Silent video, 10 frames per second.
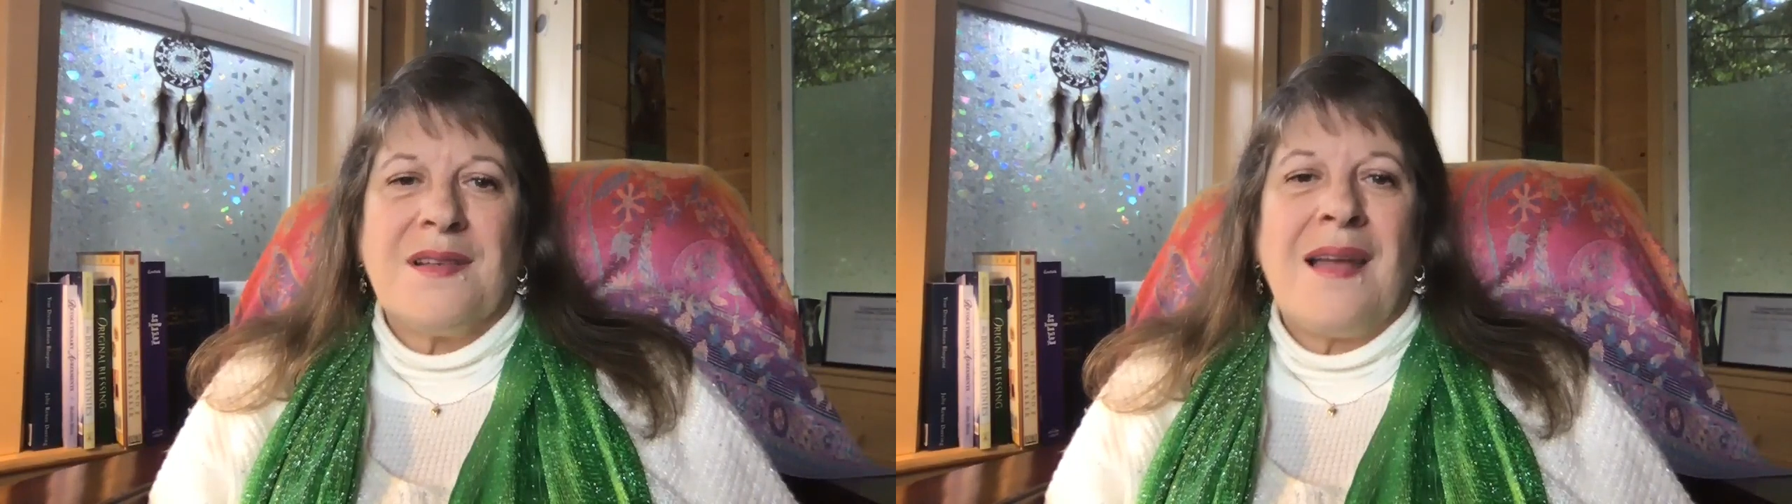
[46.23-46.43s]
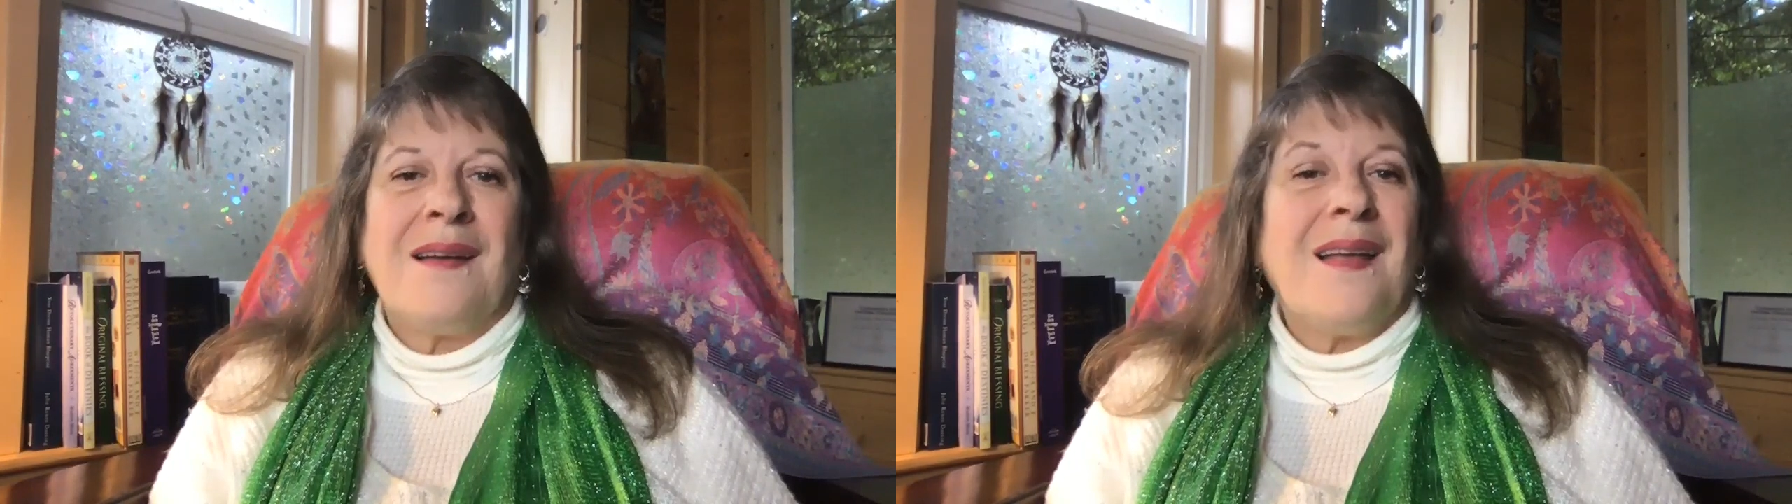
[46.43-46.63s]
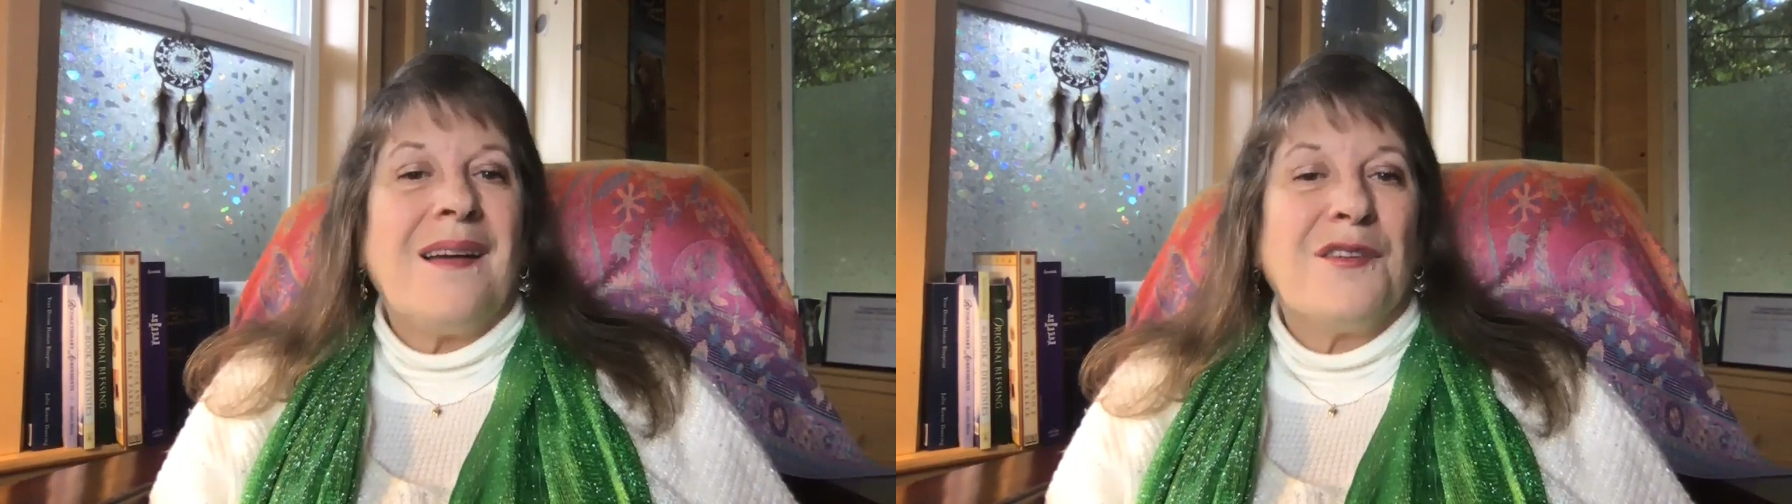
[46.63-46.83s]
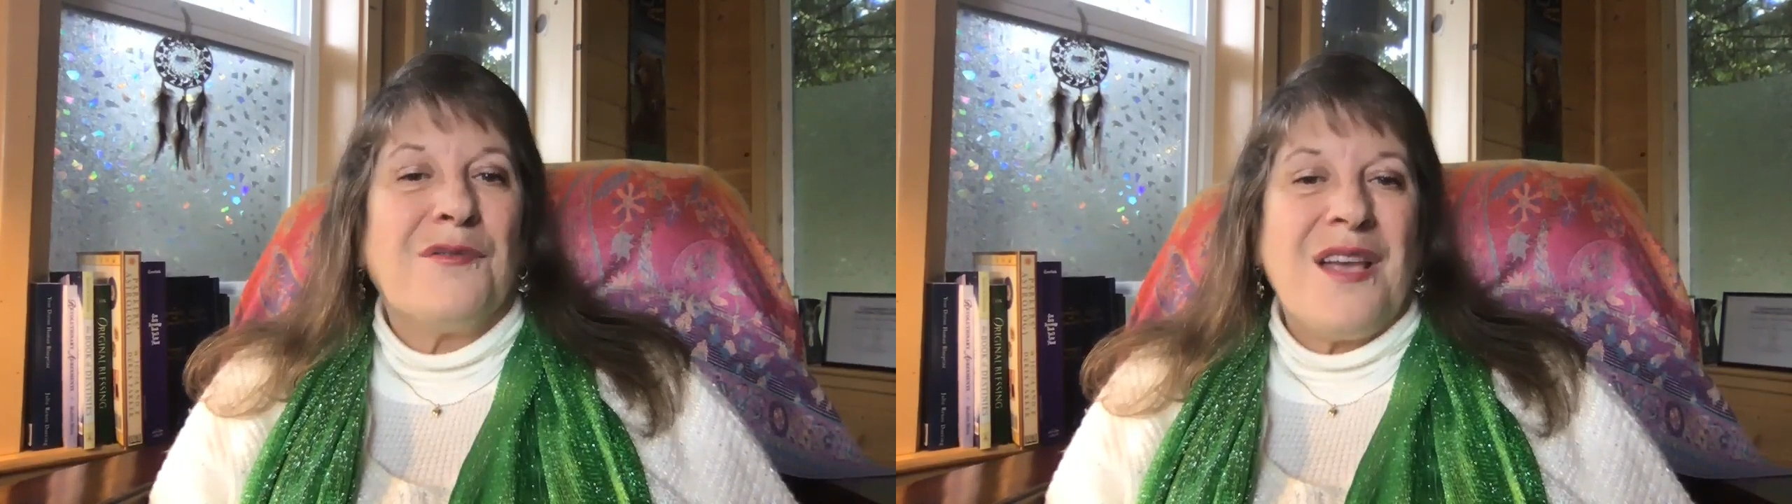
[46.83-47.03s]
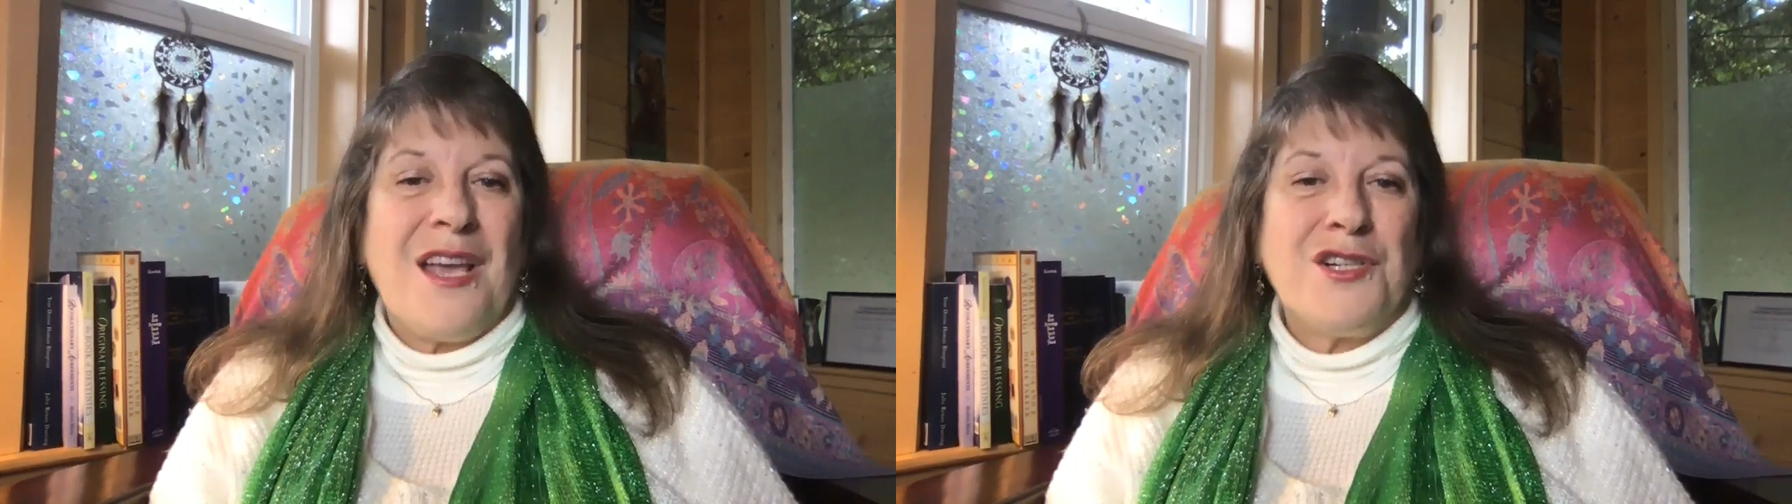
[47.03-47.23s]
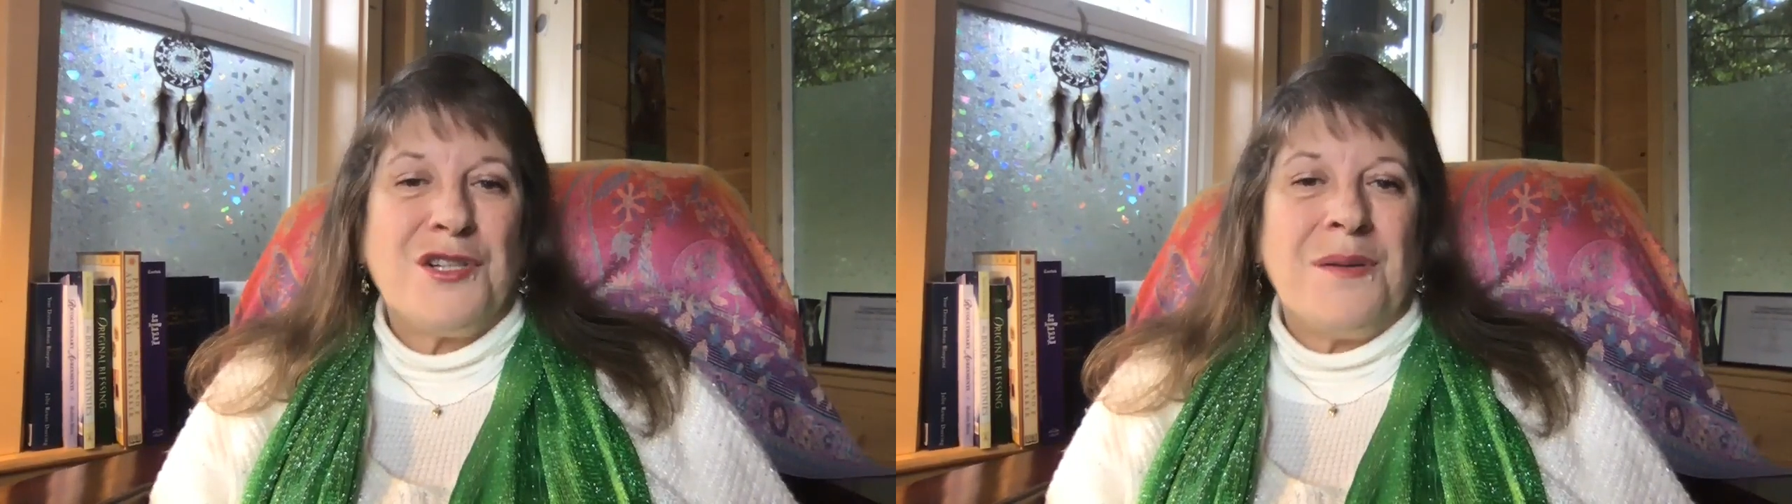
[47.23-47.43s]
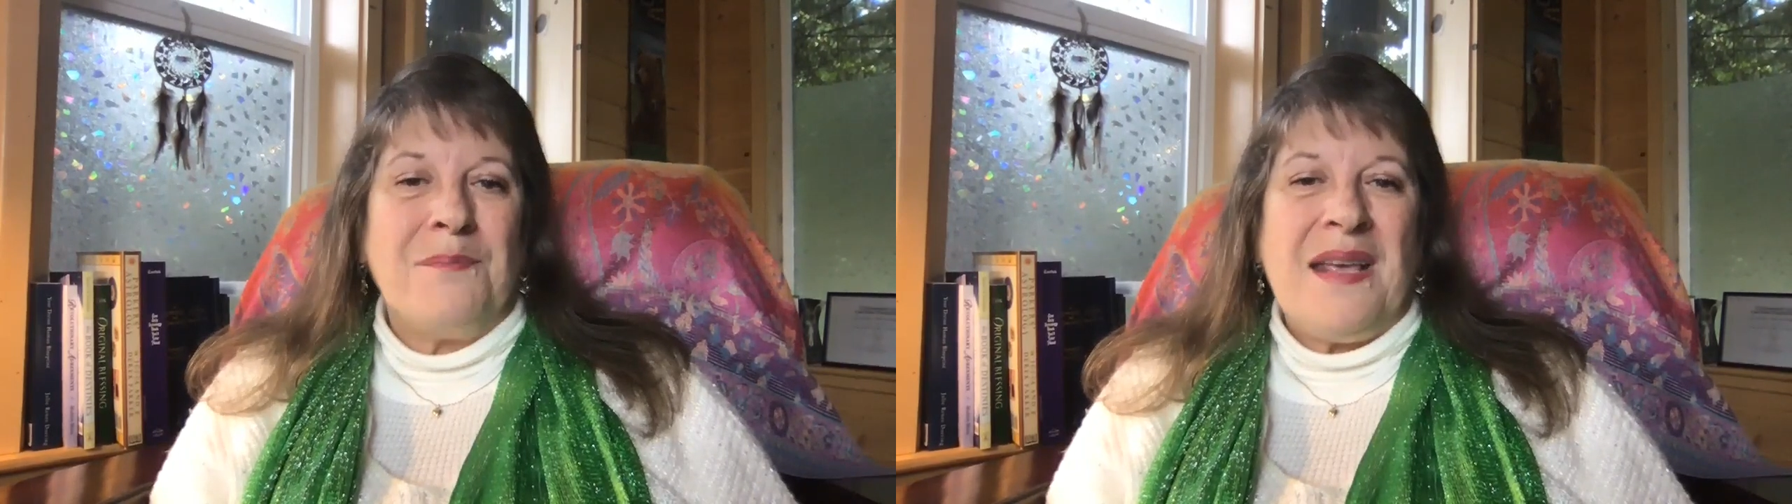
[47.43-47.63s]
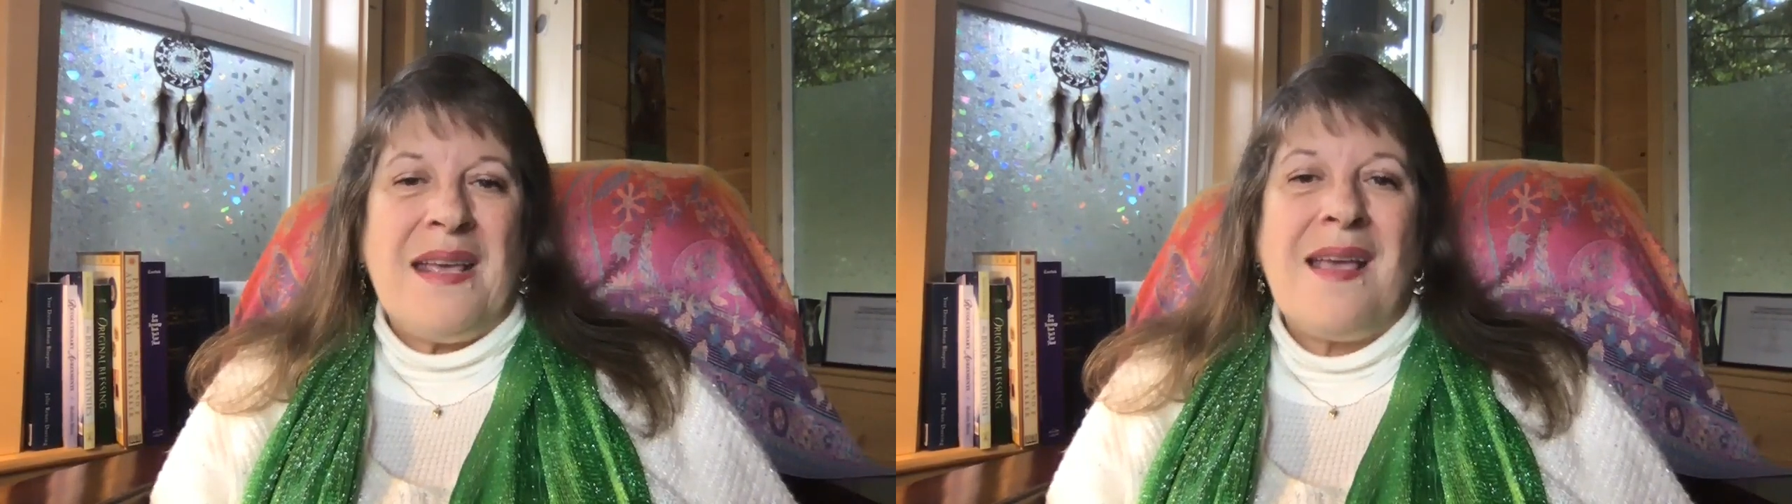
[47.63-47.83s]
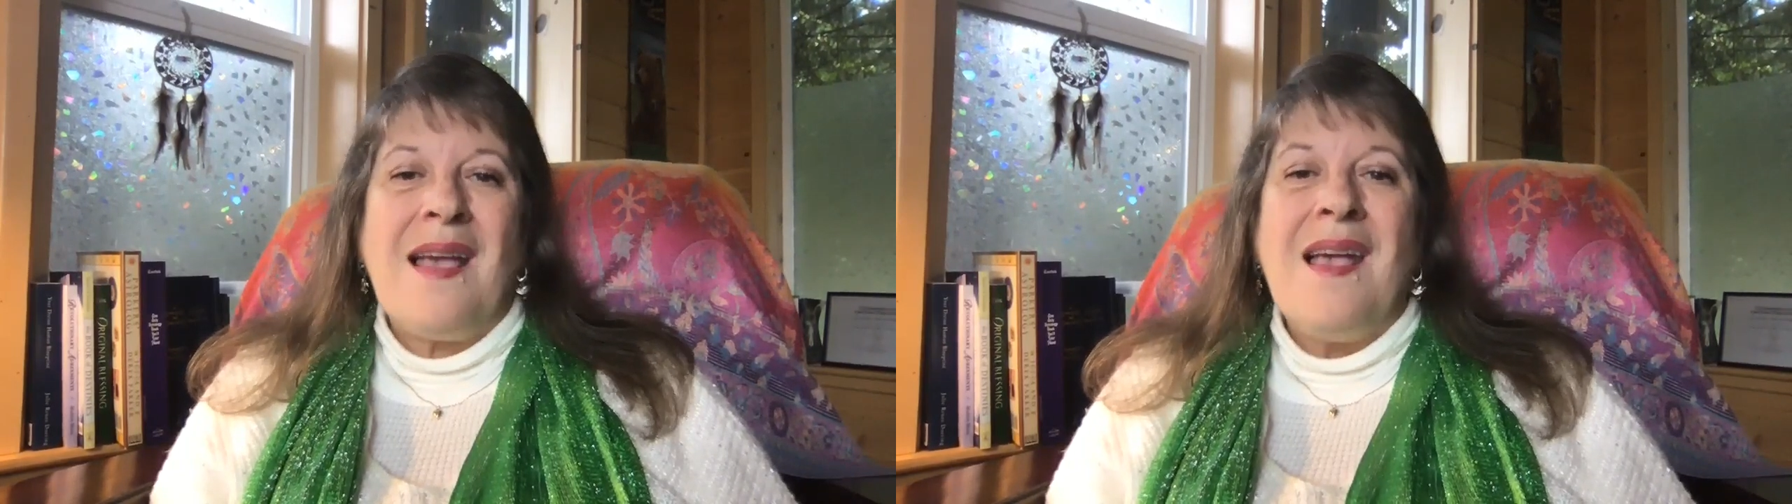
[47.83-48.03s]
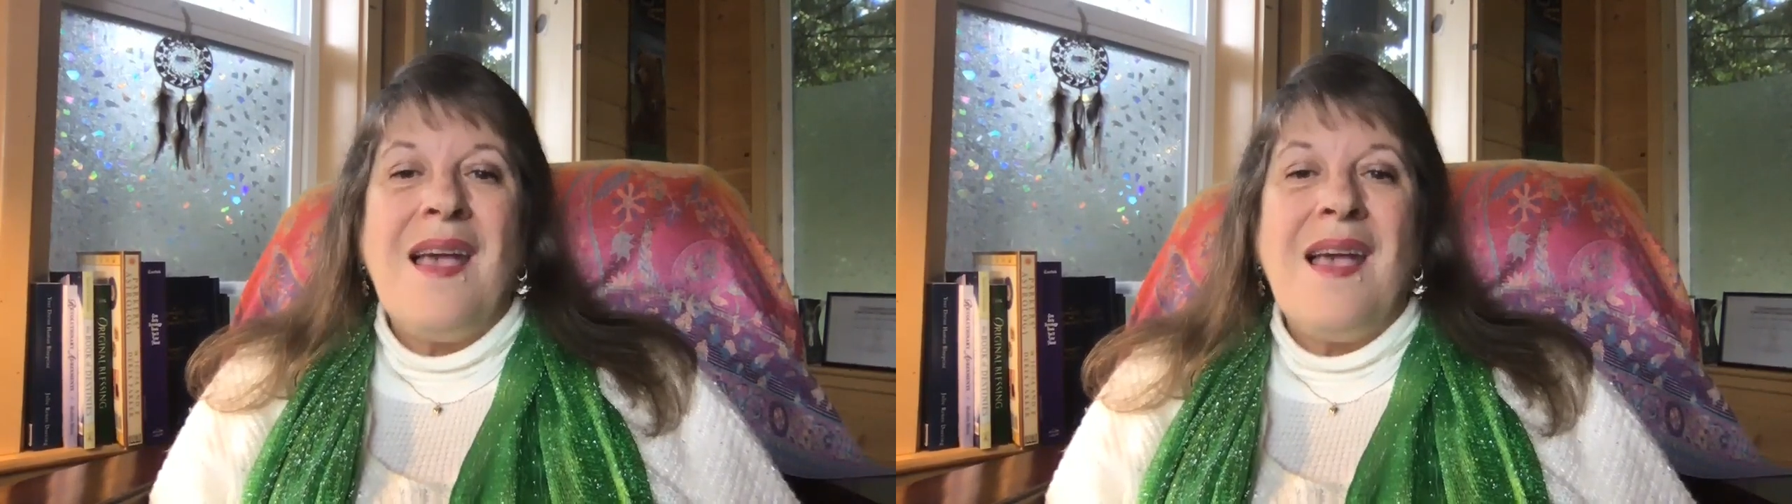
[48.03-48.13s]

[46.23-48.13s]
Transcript: and let creation be